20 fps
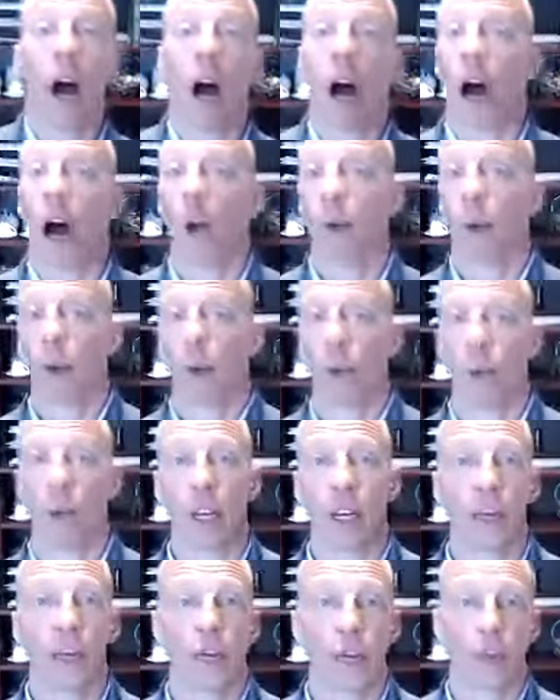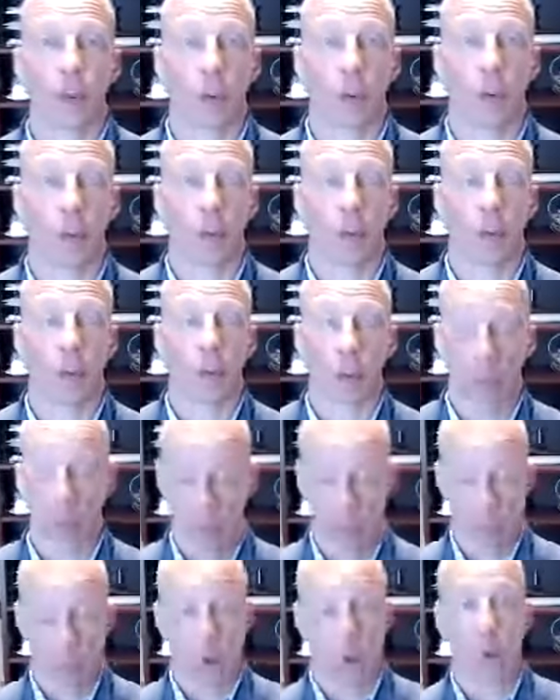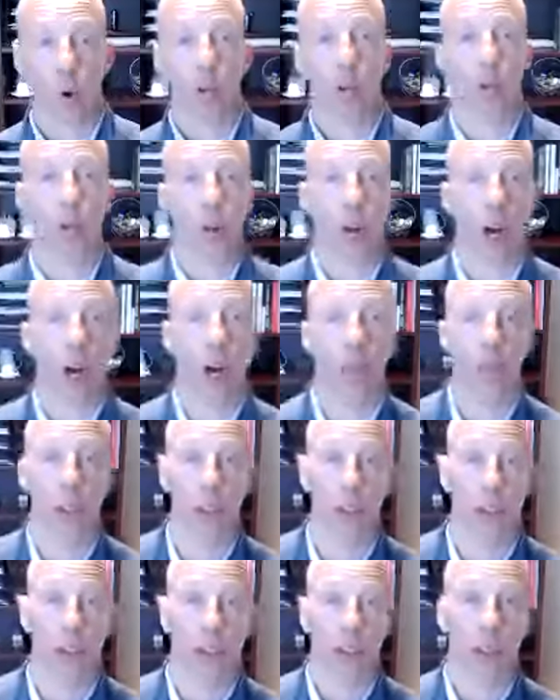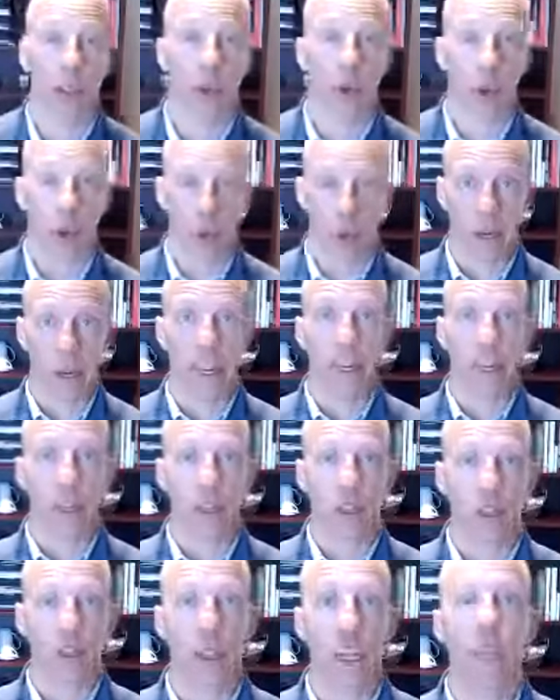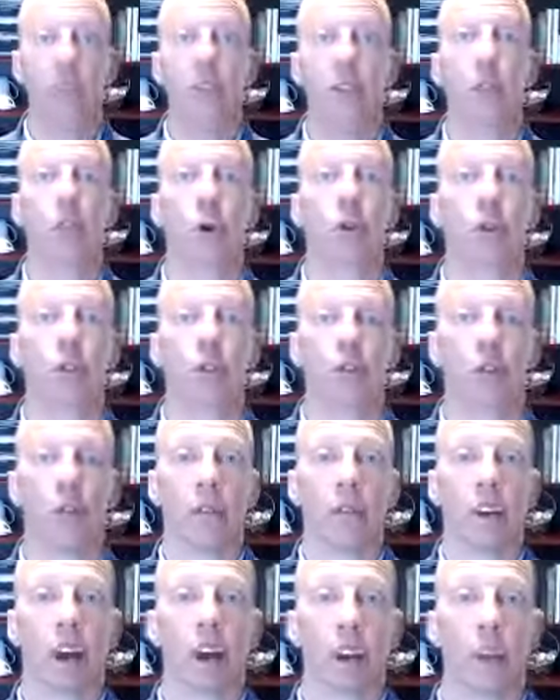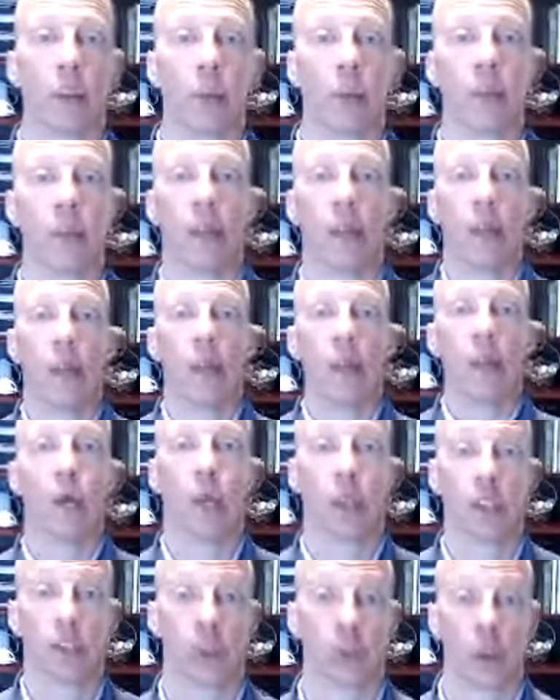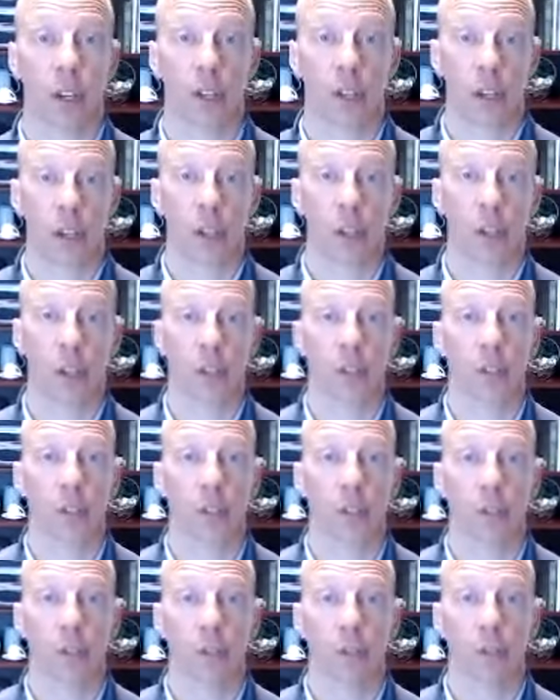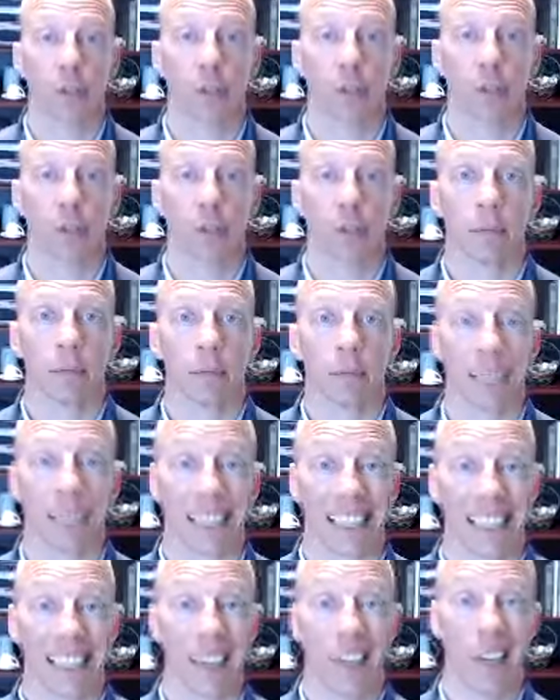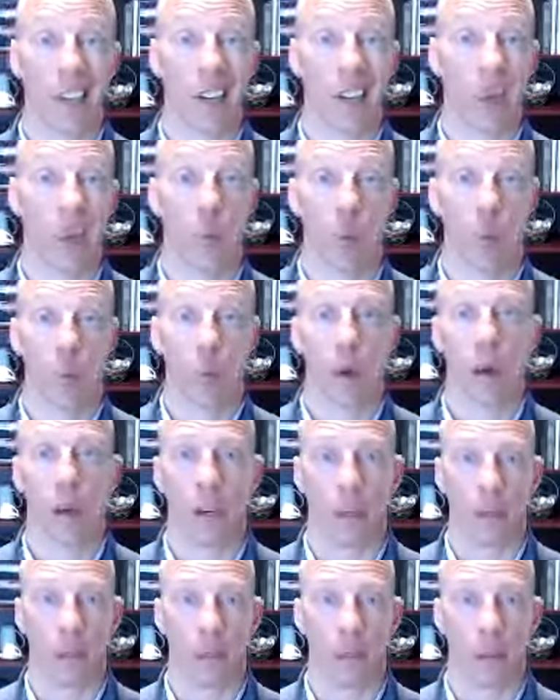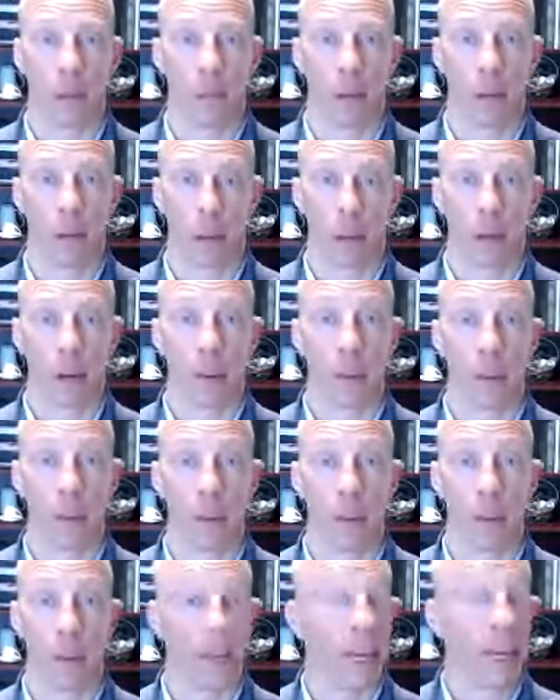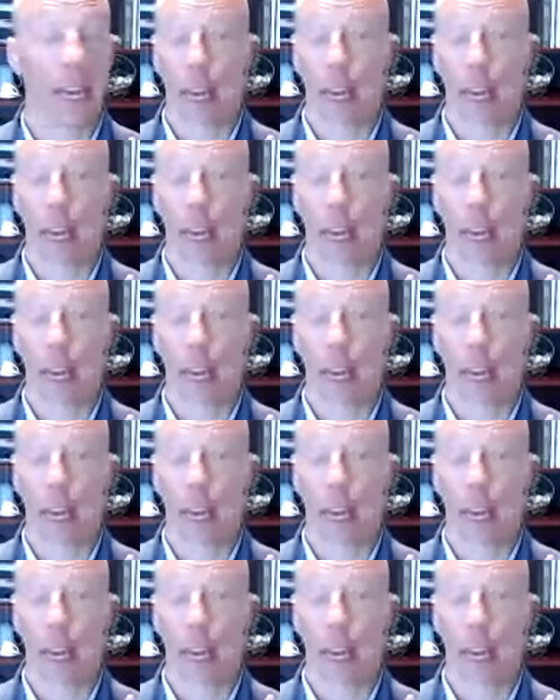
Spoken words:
I want to make sure that my number one job is creating a safe emotional environment for them to express themselves. That's number one, the number one thing.